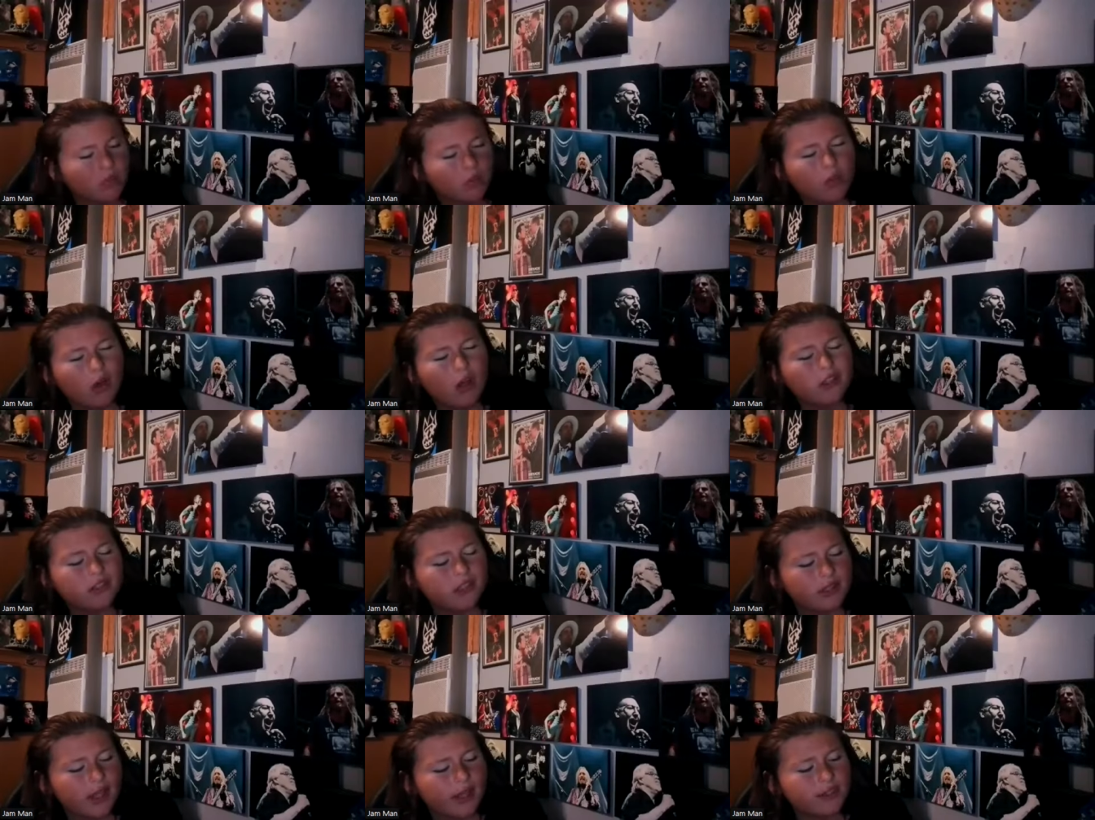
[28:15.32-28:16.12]
what is
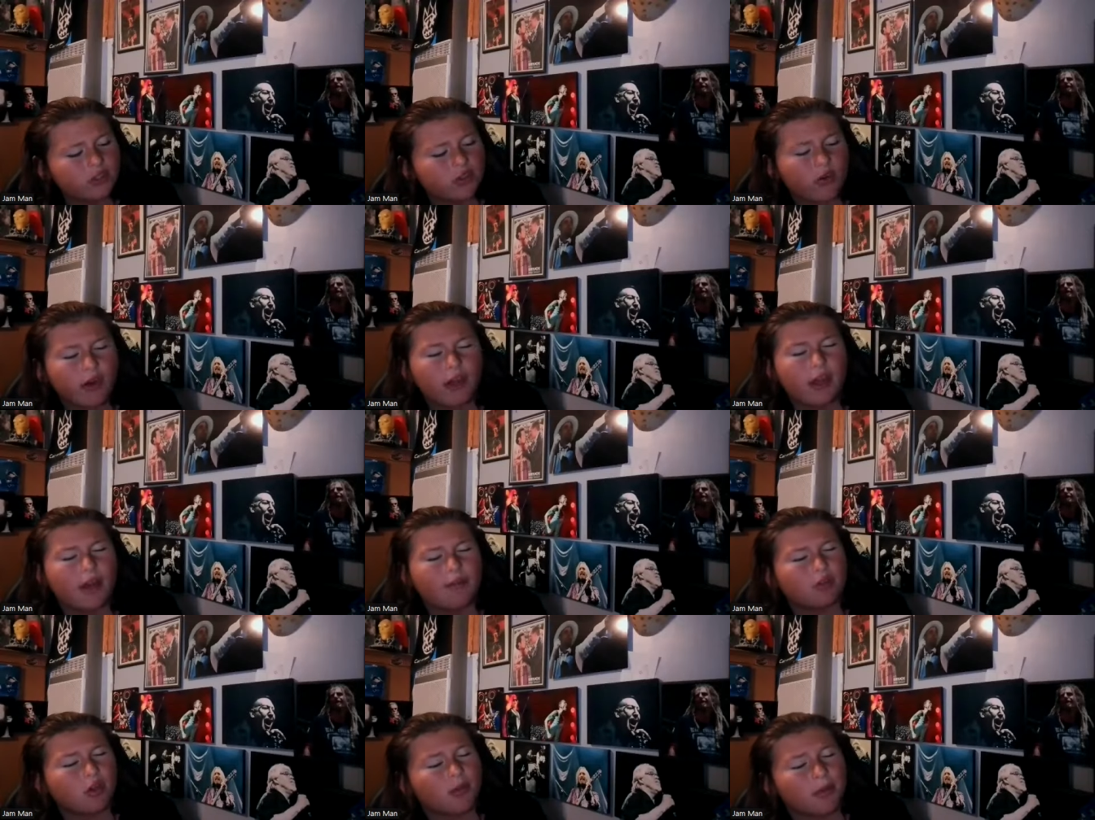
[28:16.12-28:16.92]
it like touring
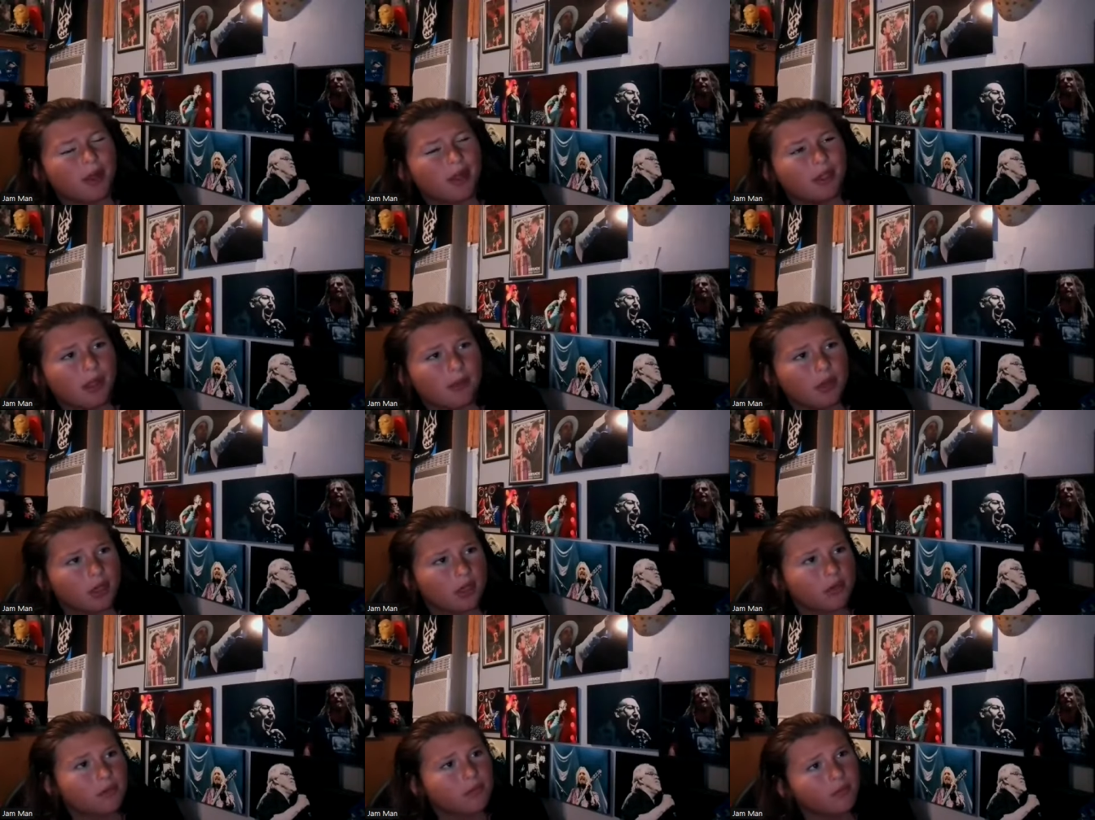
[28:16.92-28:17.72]
after a
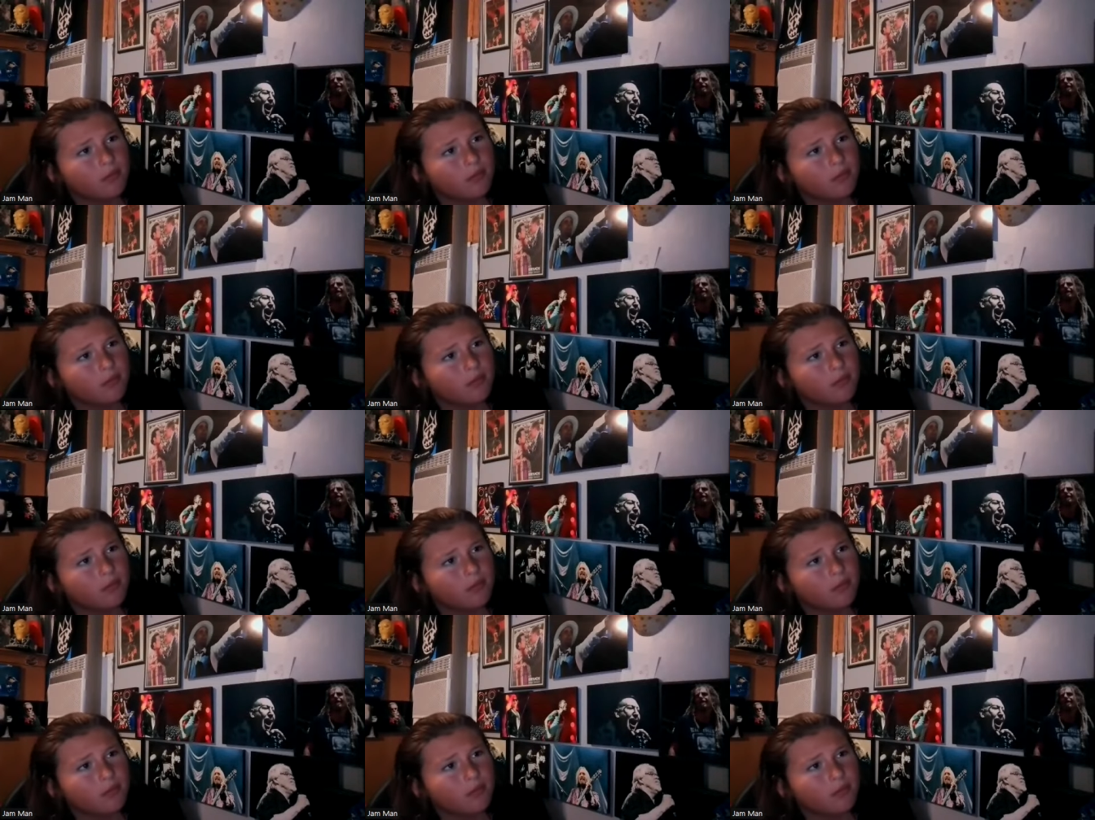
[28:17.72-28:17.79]
pandemic?